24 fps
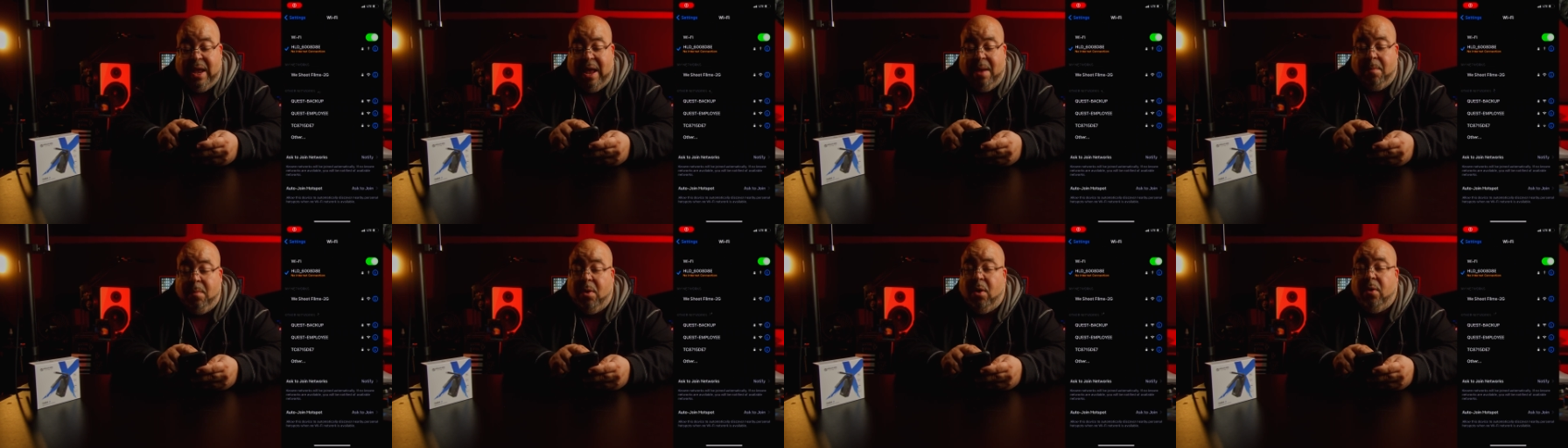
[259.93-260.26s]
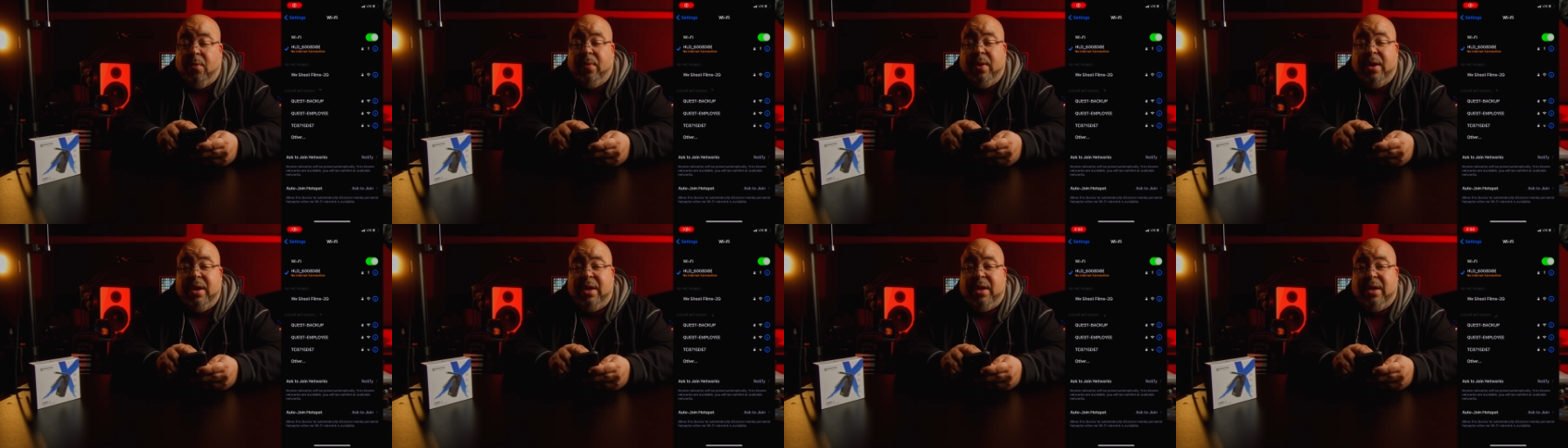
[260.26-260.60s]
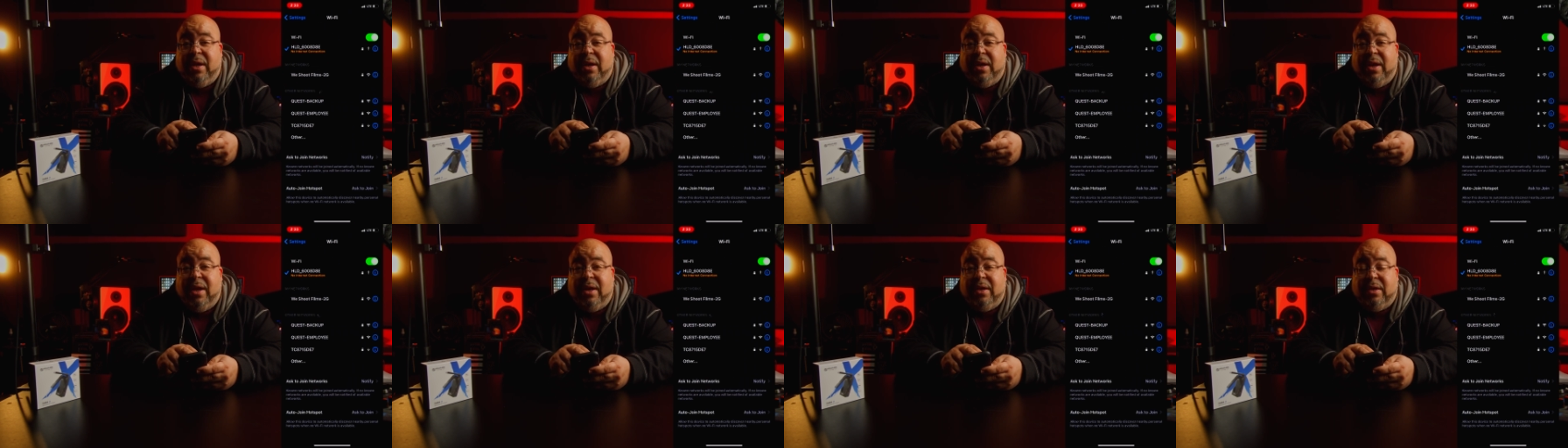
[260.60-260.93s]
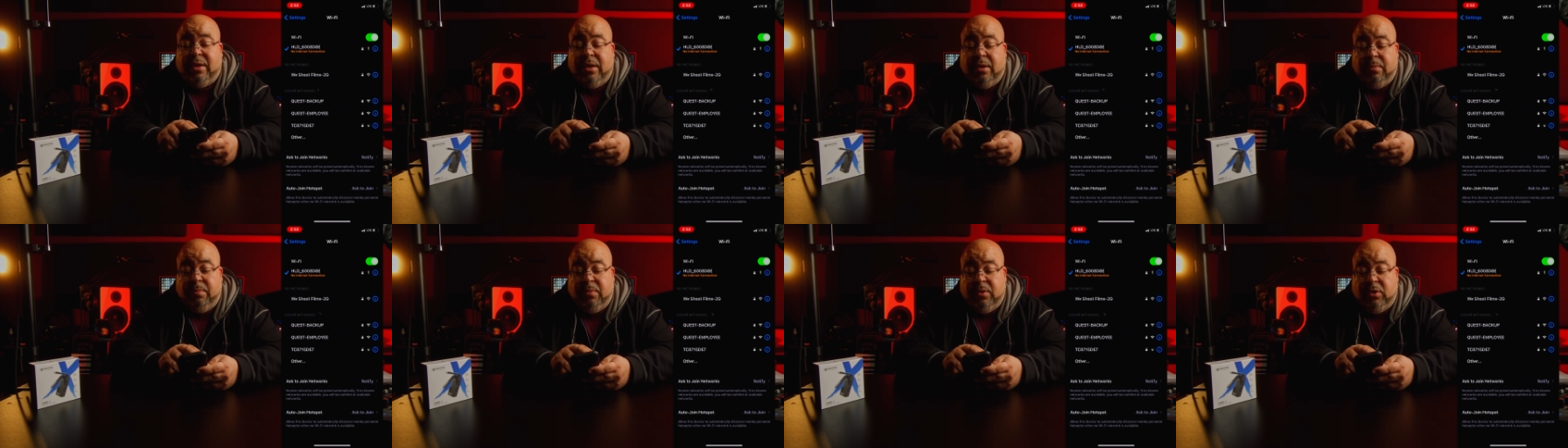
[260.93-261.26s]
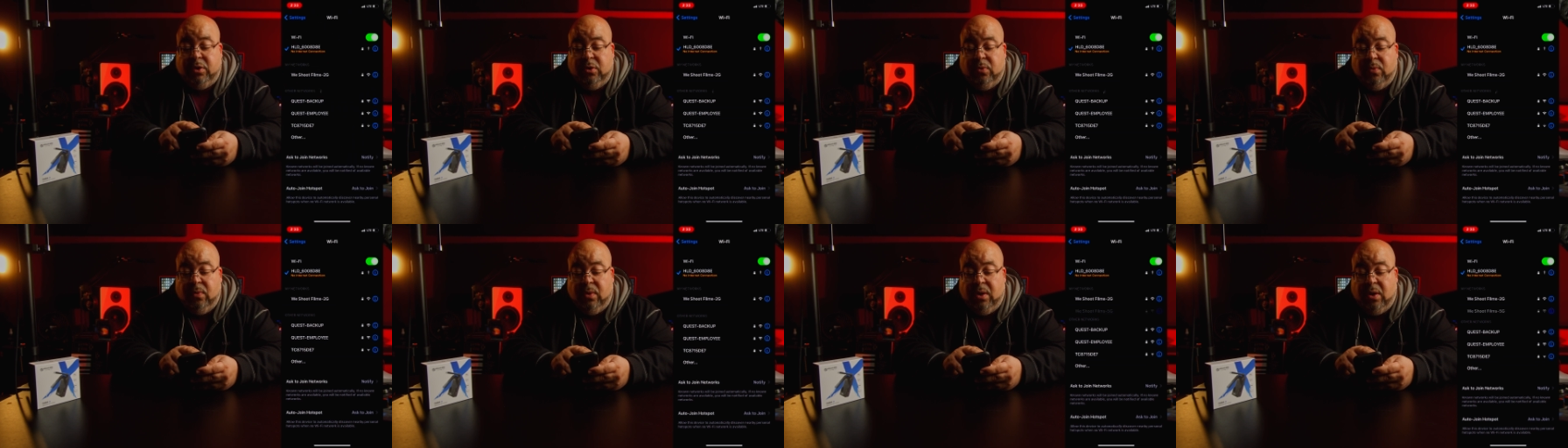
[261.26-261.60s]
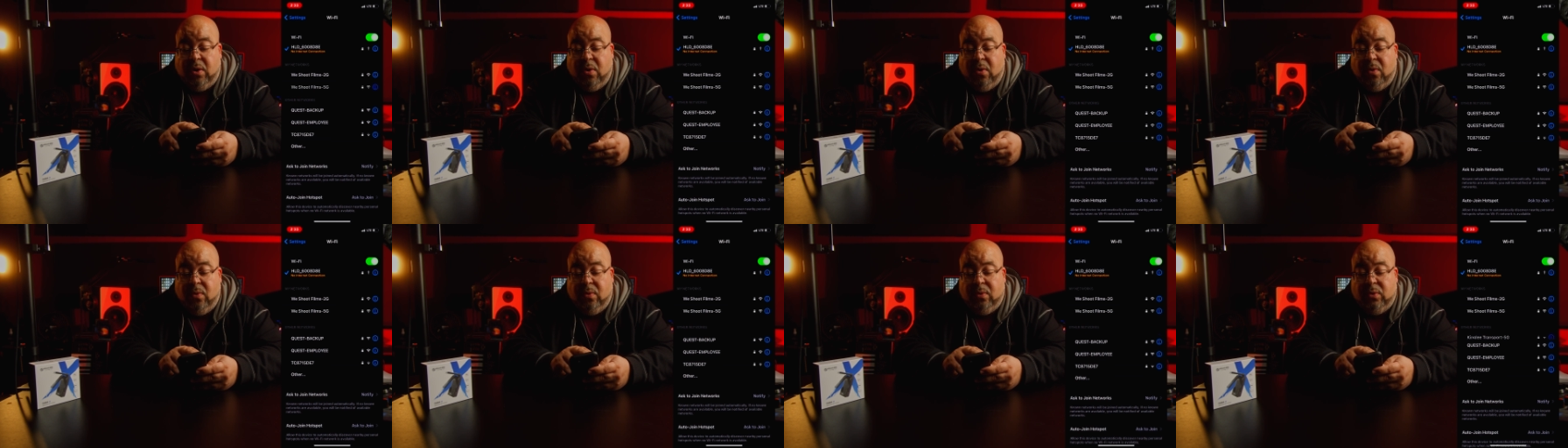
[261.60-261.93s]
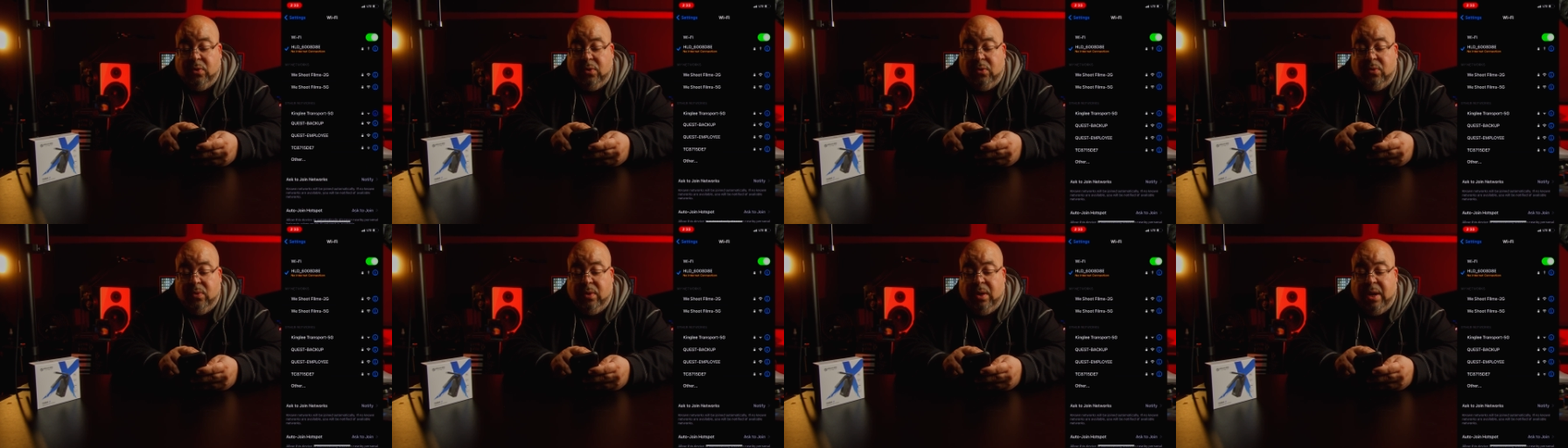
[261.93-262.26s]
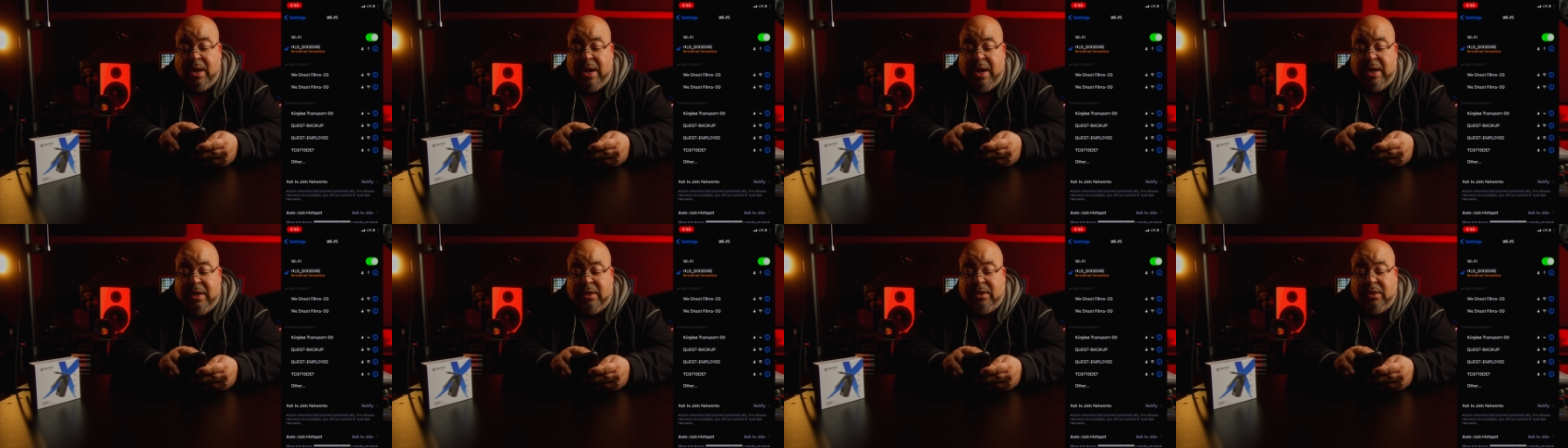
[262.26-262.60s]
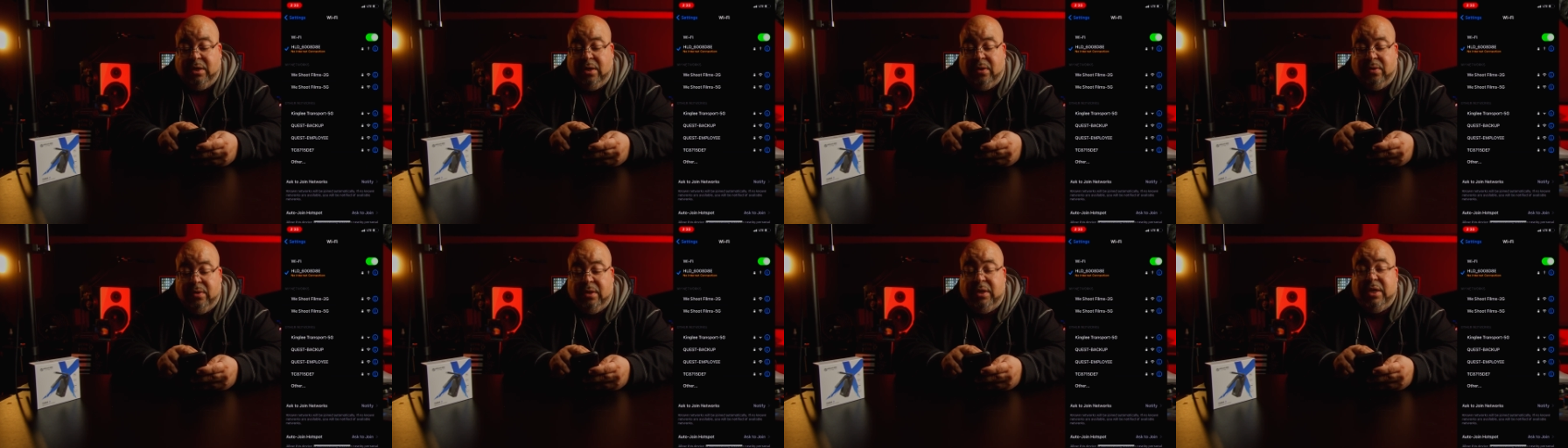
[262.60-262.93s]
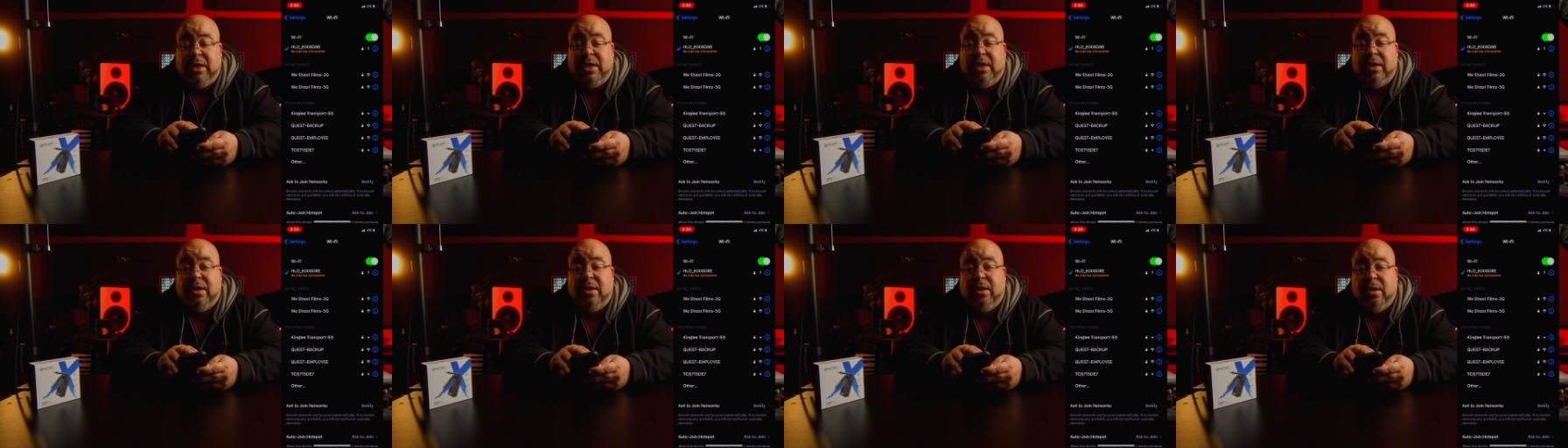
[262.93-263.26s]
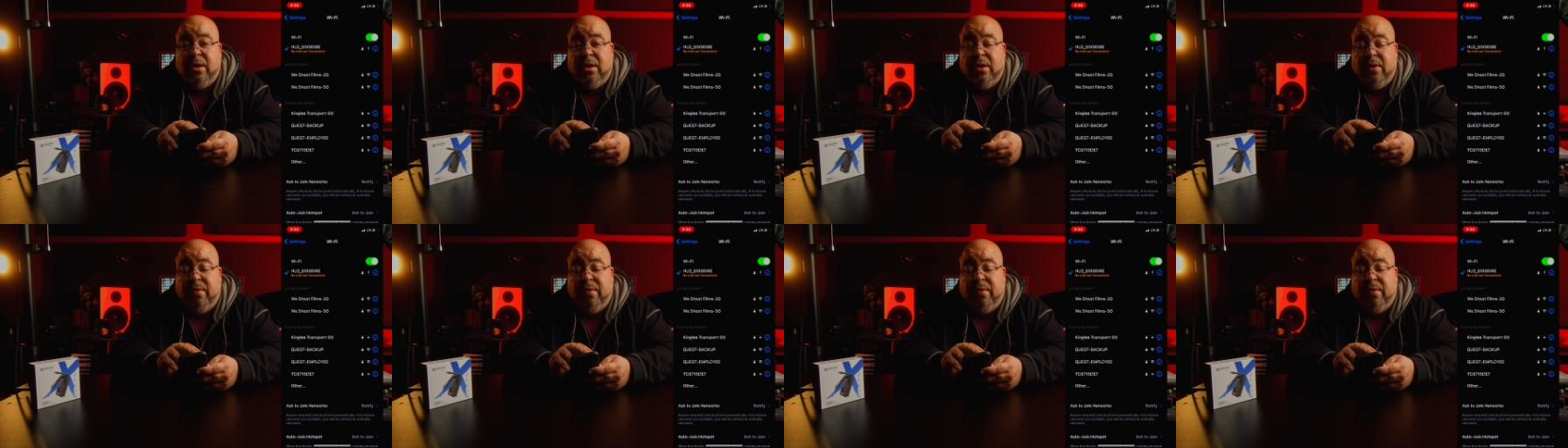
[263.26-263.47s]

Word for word: I'm already connected, but you want to hold do the HLD.